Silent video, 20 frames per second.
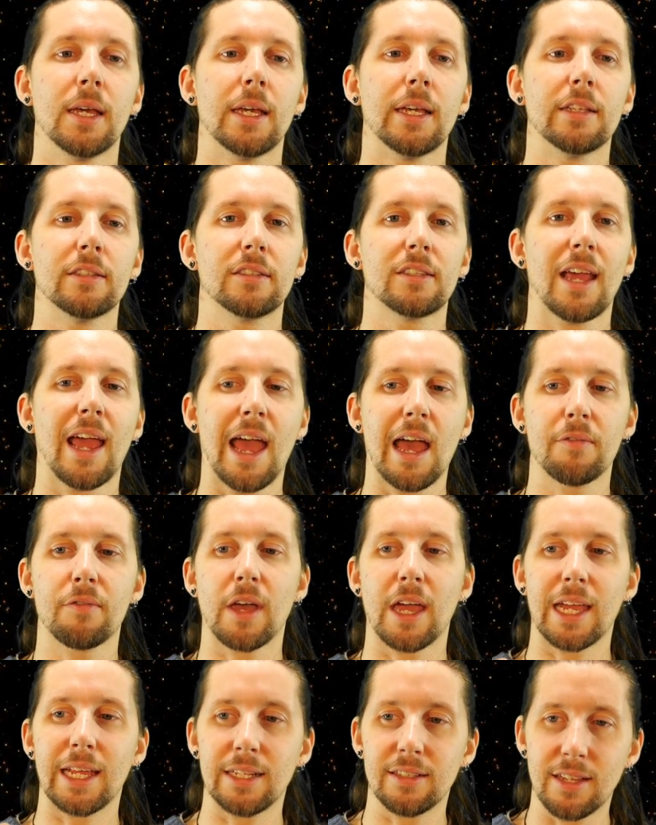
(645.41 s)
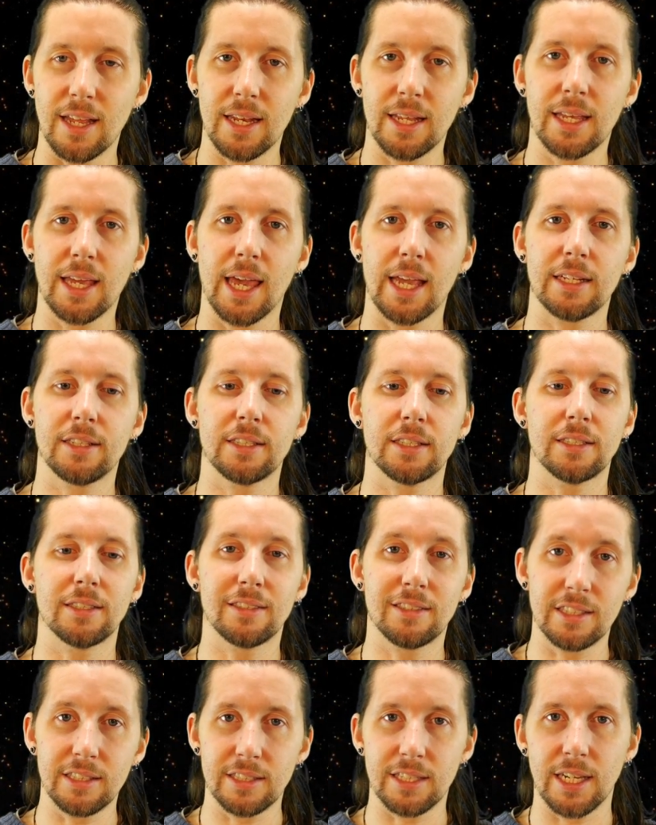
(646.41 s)
is to have a dedicated
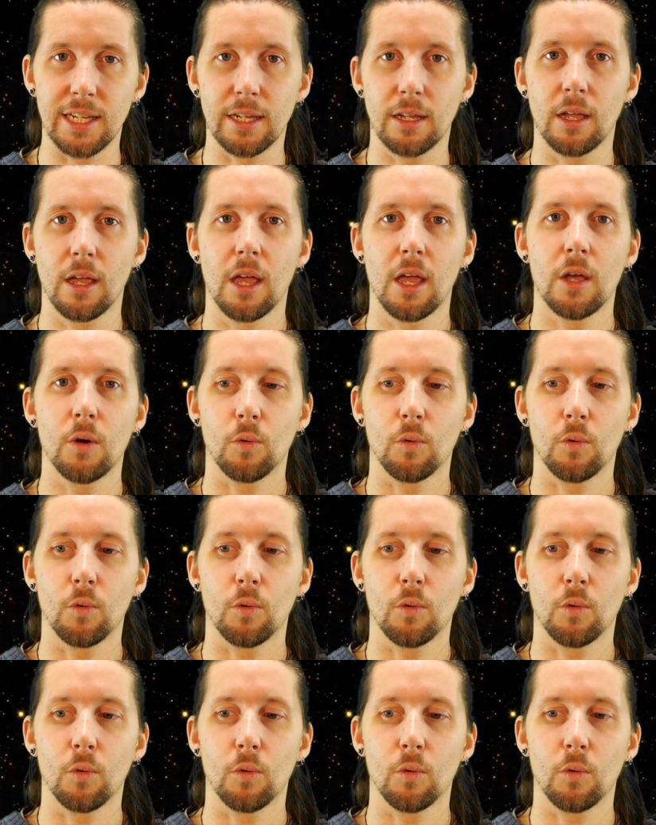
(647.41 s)
sitting